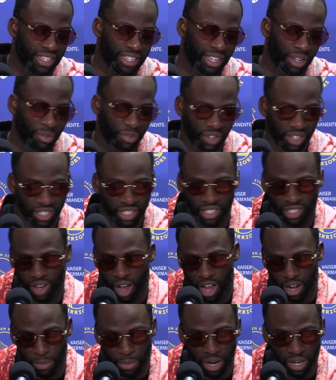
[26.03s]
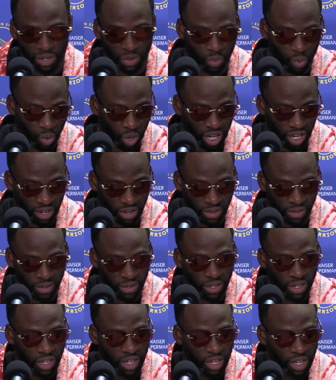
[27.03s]
Defense is all about a will,
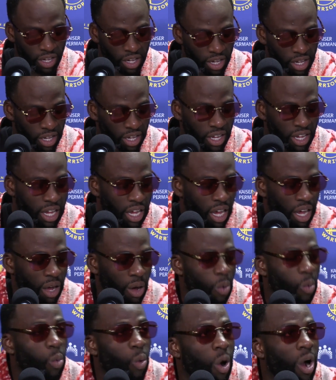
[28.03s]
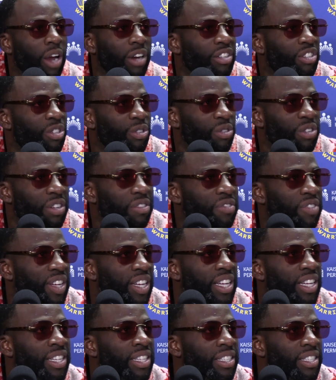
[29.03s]
a want to
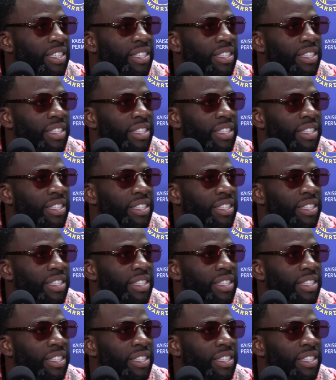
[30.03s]
defend.